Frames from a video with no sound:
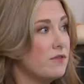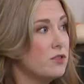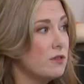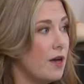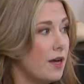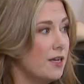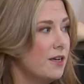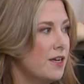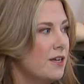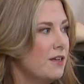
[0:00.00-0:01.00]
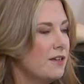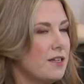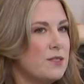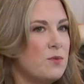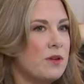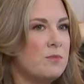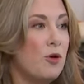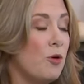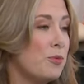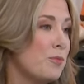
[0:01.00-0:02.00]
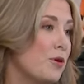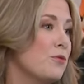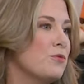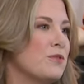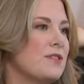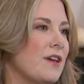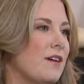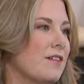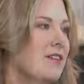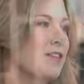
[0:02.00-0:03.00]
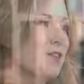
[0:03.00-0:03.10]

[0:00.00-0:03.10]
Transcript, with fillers: of July is when Paul proposed, and in